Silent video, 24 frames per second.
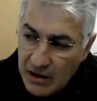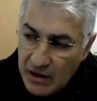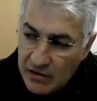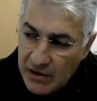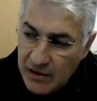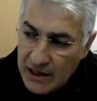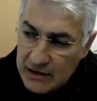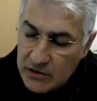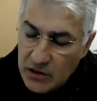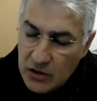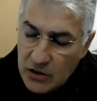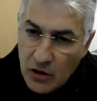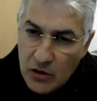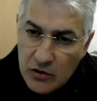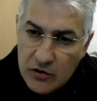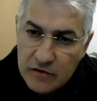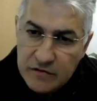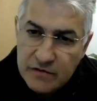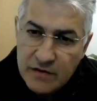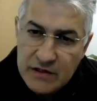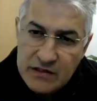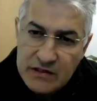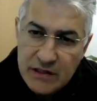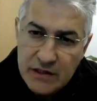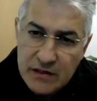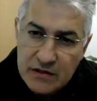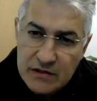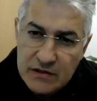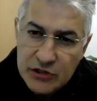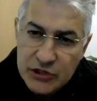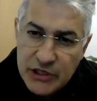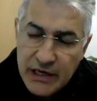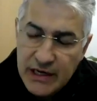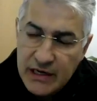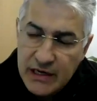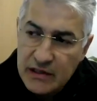that a lot of us in
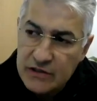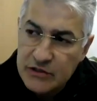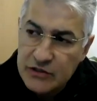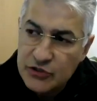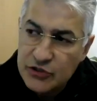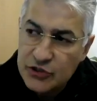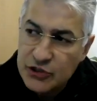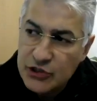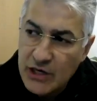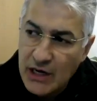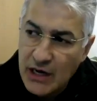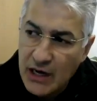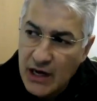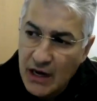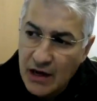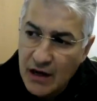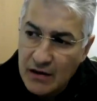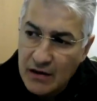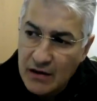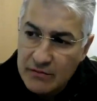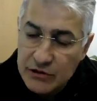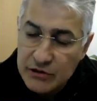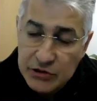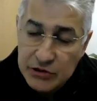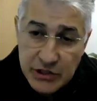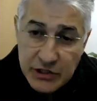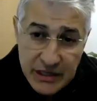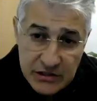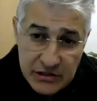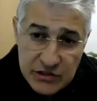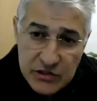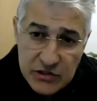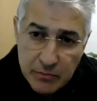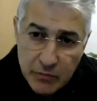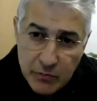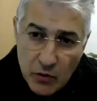the
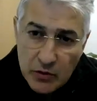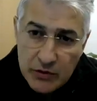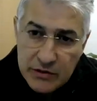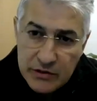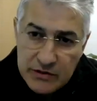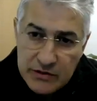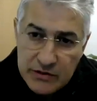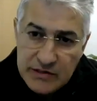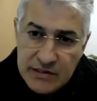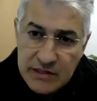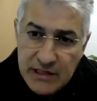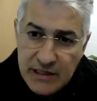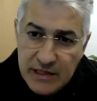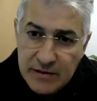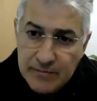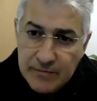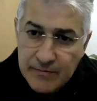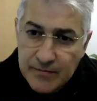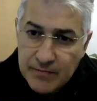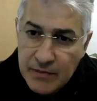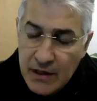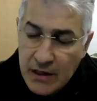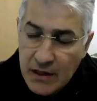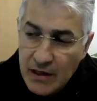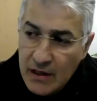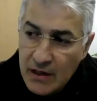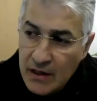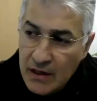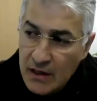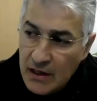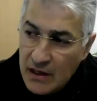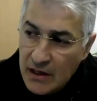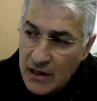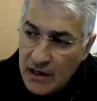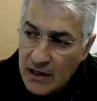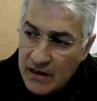change supporters see
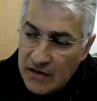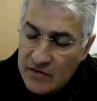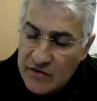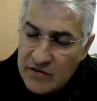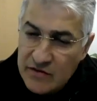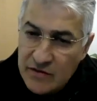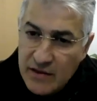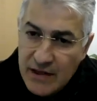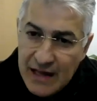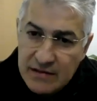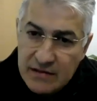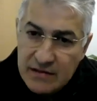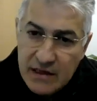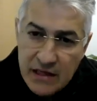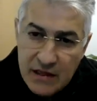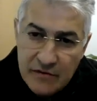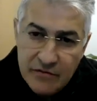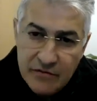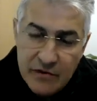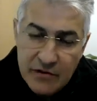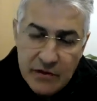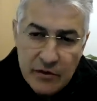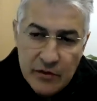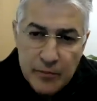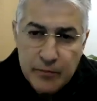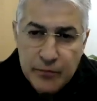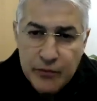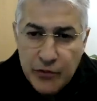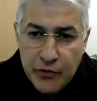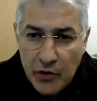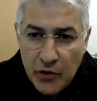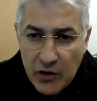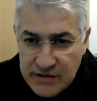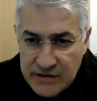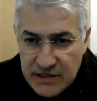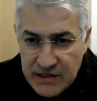is that even the
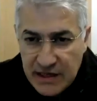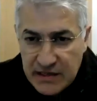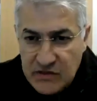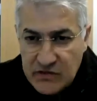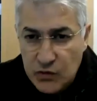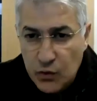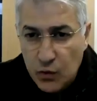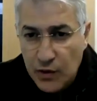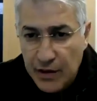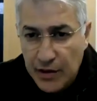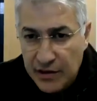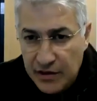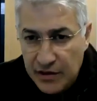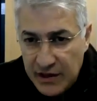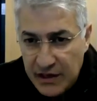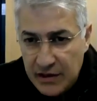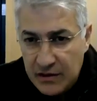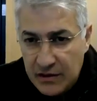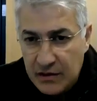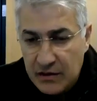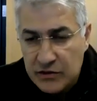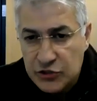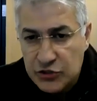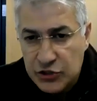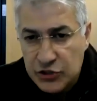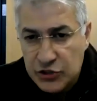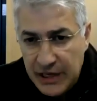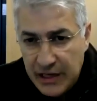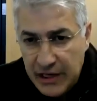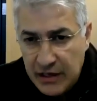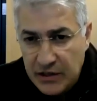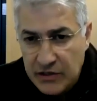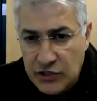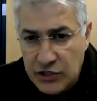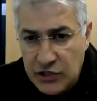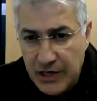process within the
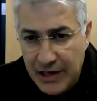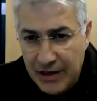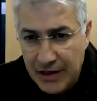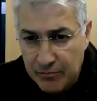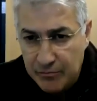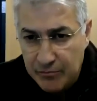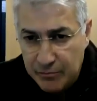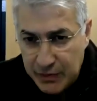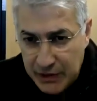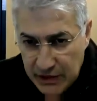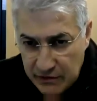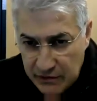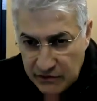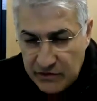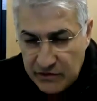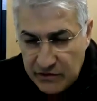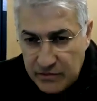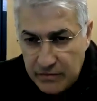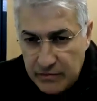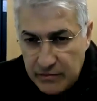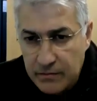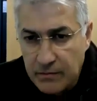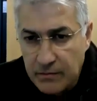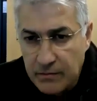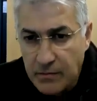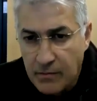change MPs